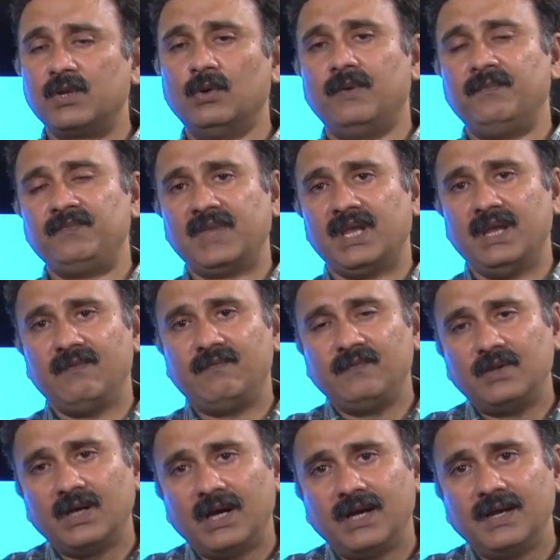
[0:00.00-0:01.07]
So, if
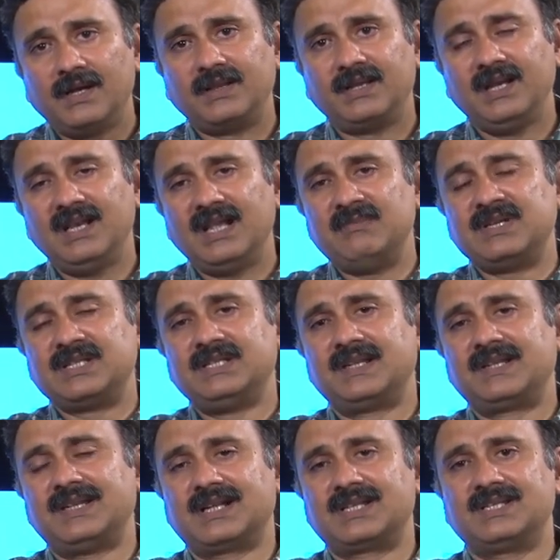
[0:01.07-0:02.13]
the
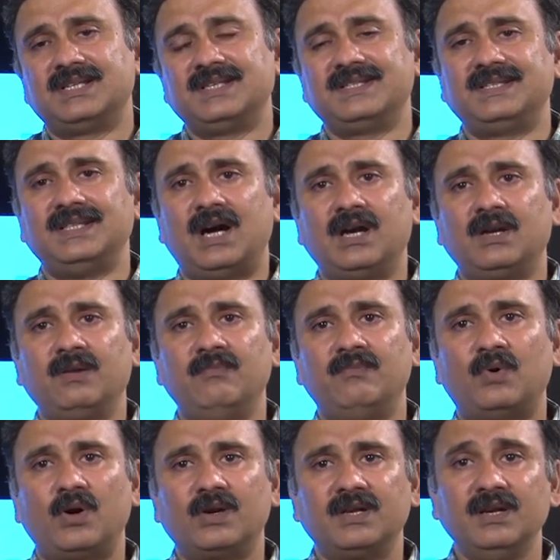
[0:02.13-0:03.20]
3-dimensional structure is not
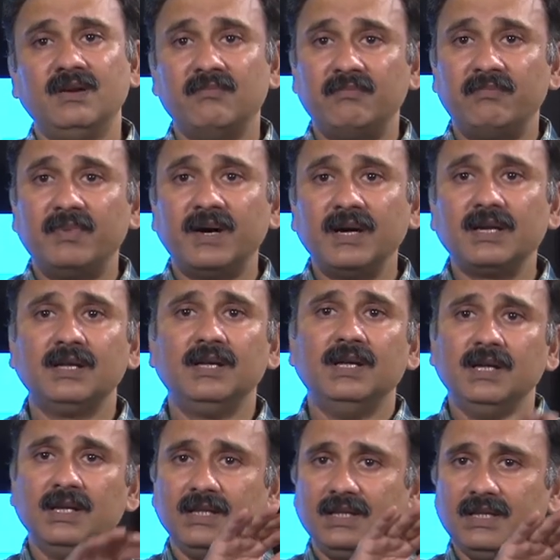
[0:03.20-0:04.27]
important, but
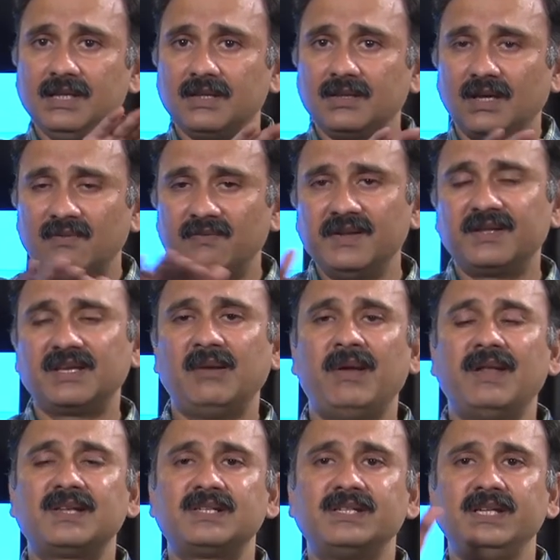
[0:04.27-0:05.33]
the surface
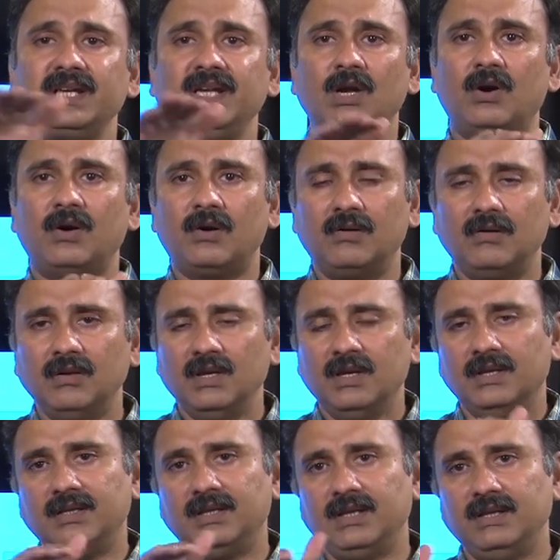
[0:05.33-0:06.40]
chemistry or
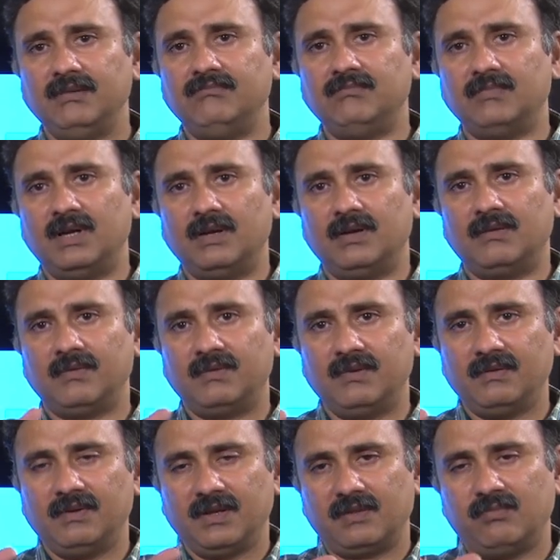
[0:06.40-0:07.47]

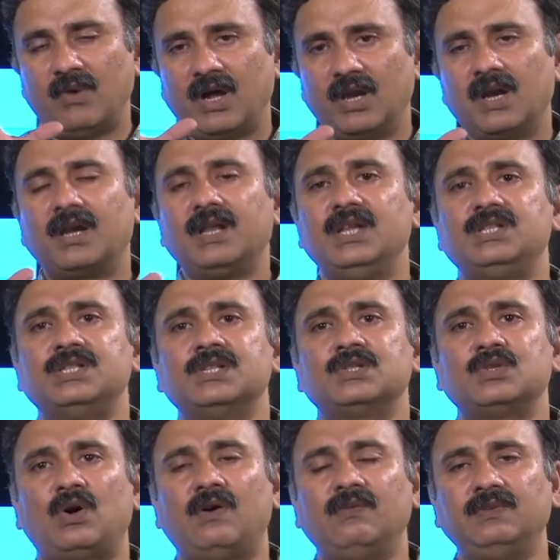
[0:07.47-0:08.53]
the smaller
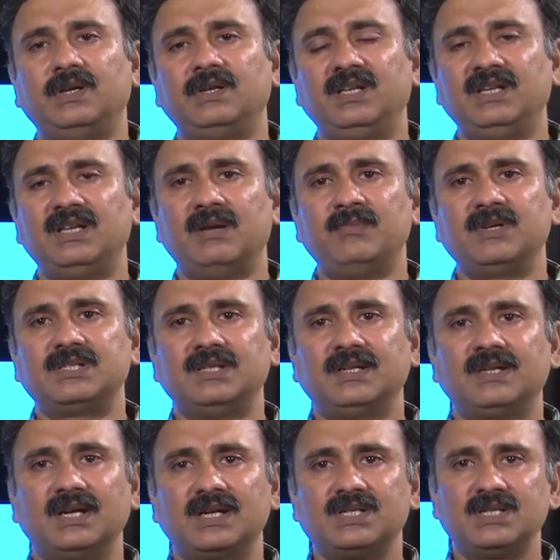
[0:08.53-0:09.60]
regions of the
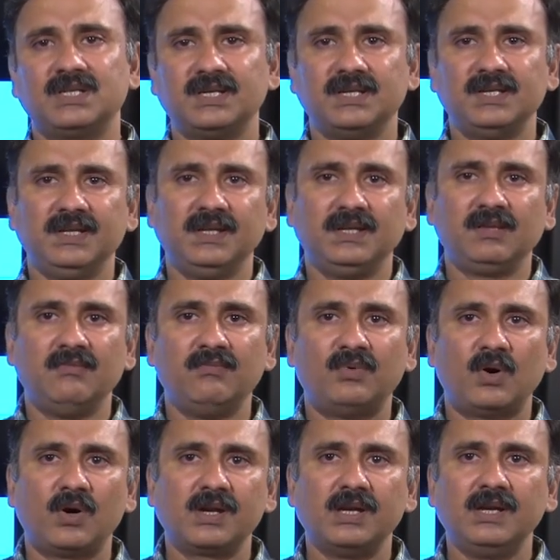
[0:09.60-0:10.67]
3-dimensional structure is
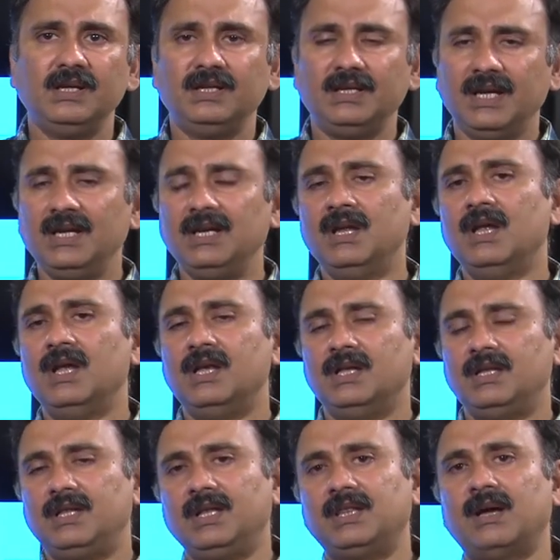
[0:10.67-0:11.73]
important, then
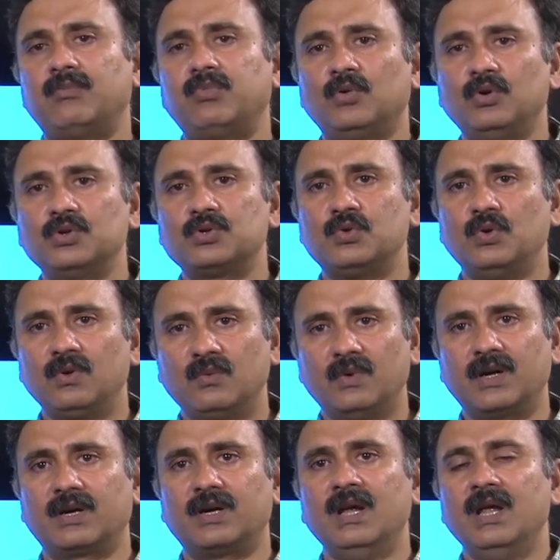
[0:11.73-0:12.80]
this approach could
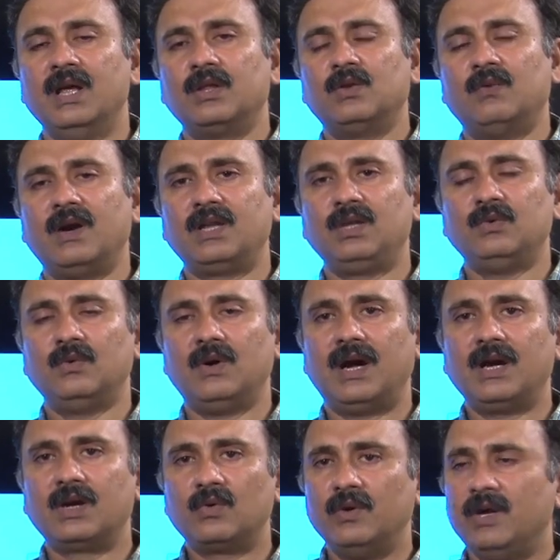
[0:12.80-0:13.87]
work. So, what you
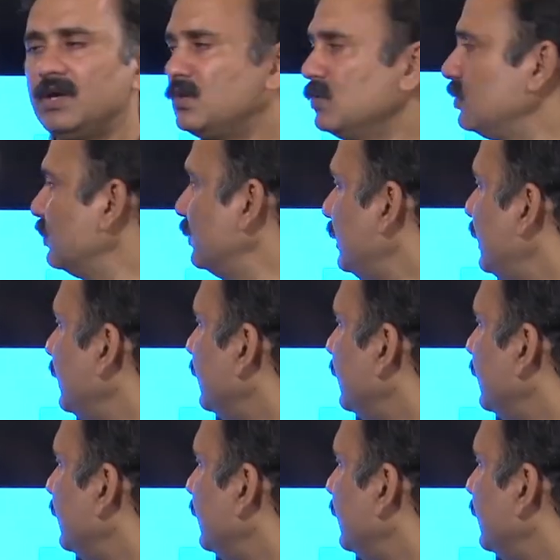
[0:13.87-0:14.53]
are going to do